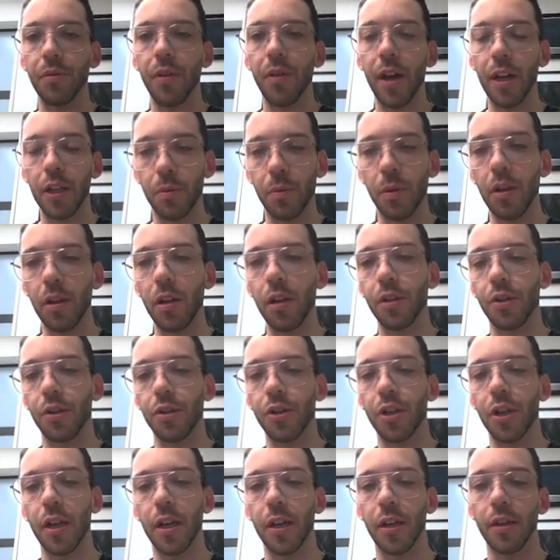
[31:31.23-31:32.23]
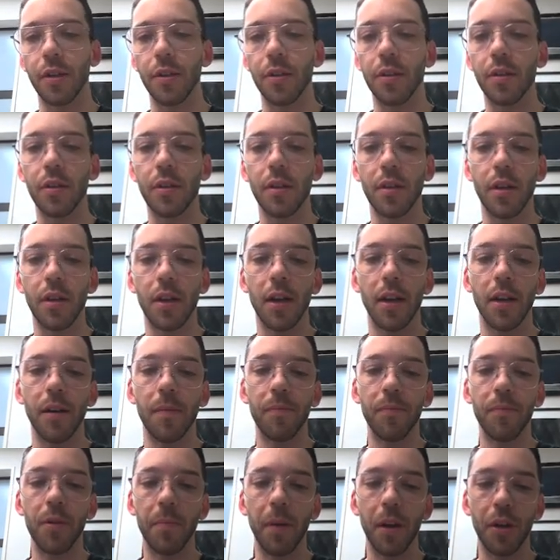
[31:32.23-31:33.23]
That's where the literature is,
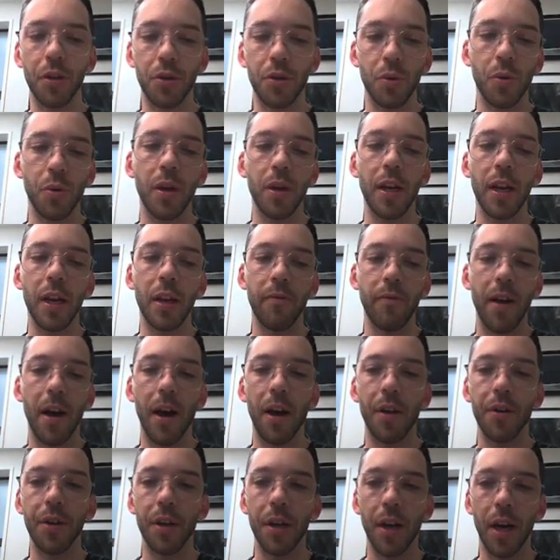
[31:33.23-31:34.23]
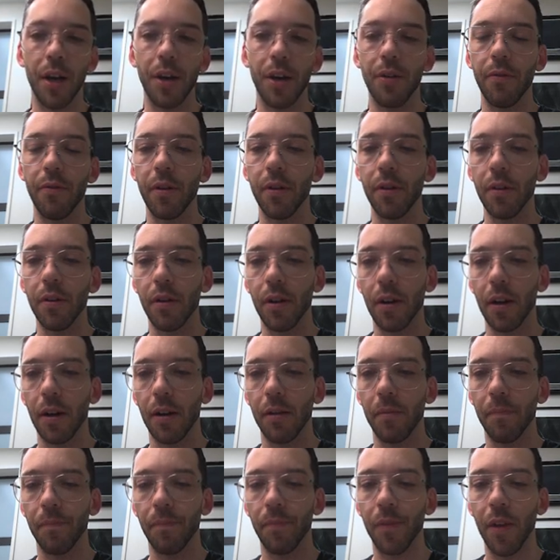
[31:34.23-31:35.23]
to make sure you're getting round and under it,
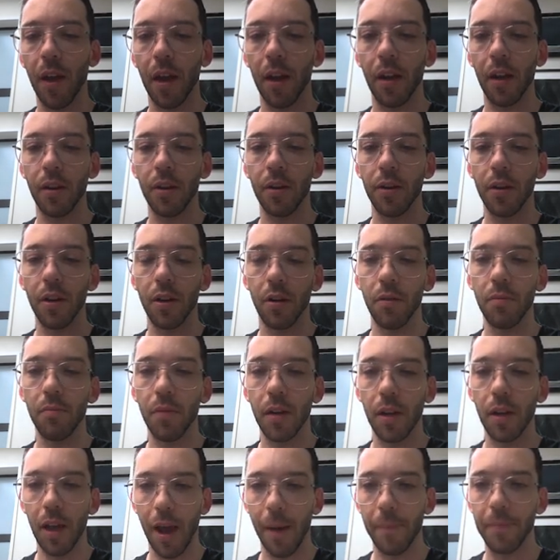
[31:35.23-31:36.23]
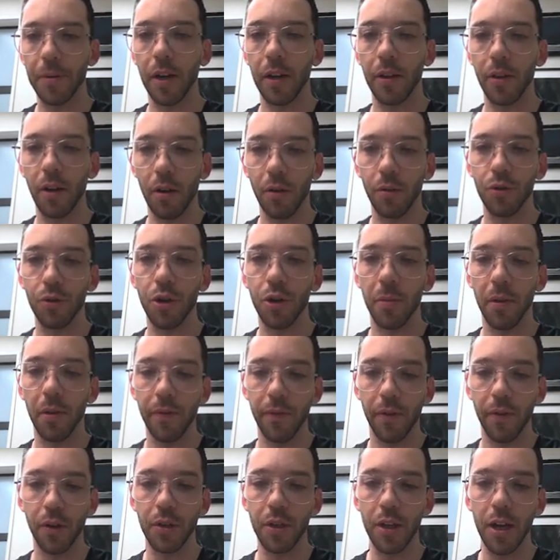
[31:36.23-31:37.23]
and, you know, encapsulating the whole tumor the
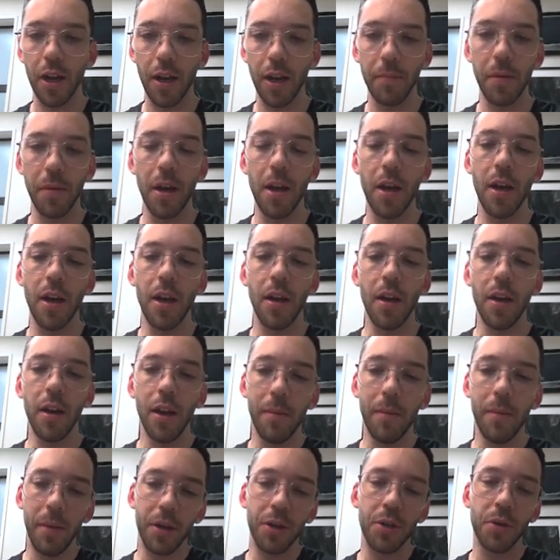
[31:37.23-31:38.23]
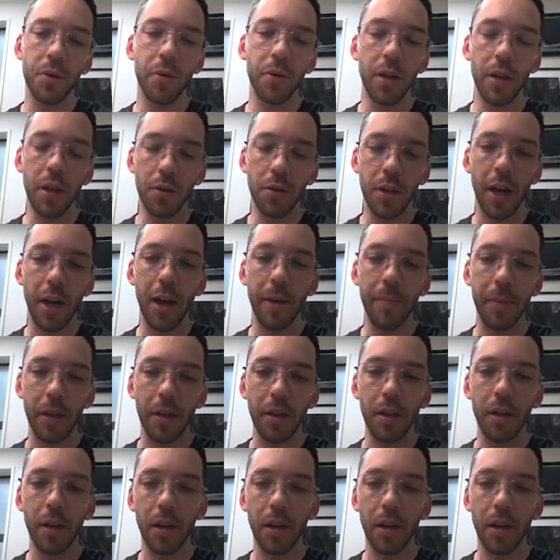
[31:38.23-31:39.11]
first time, and make sure that you time it.